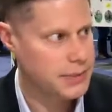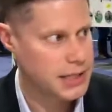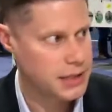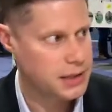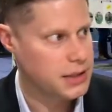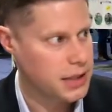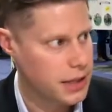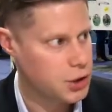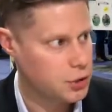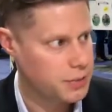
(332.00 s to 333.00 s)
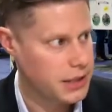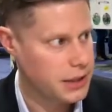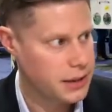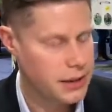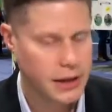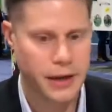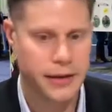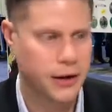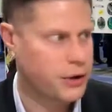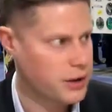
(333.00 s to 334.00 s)
TECHUB. And
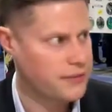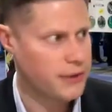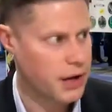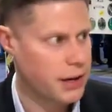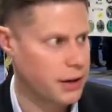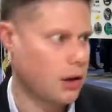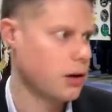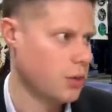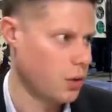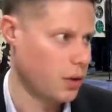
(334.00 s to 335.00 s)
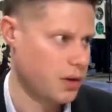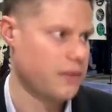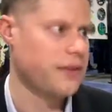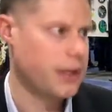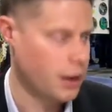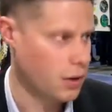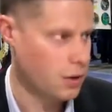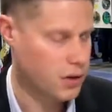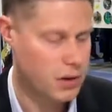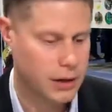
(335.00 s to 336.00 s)
there you can find articles and
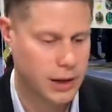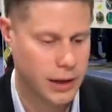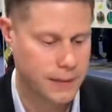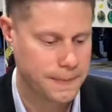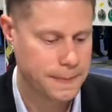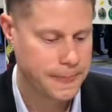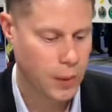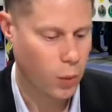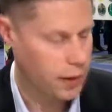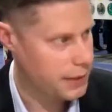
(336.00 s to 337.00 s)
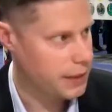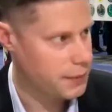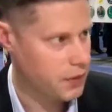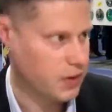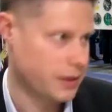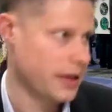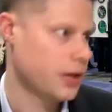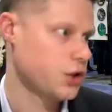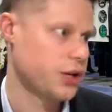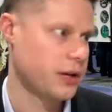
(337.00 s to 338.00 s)
videos, white papers and
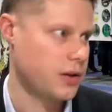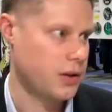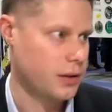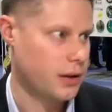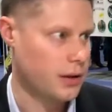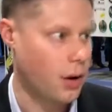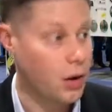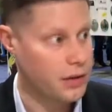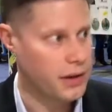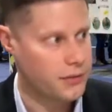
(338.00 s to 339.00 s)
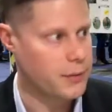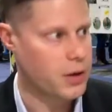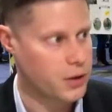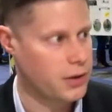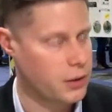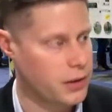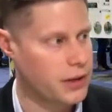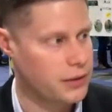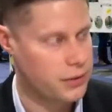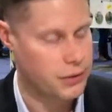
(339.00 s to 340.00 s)
data sheets, all of the information that you
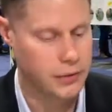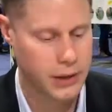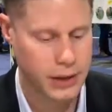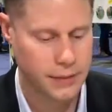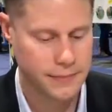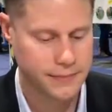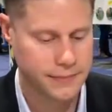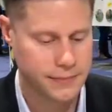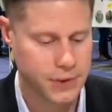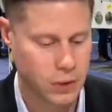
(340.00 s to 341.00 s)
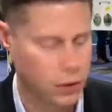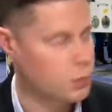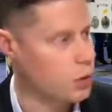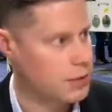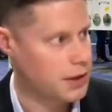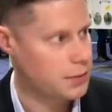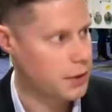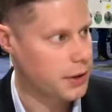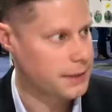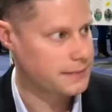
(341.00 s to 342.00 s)
need to learn more about the
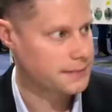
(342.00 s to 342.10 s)
product.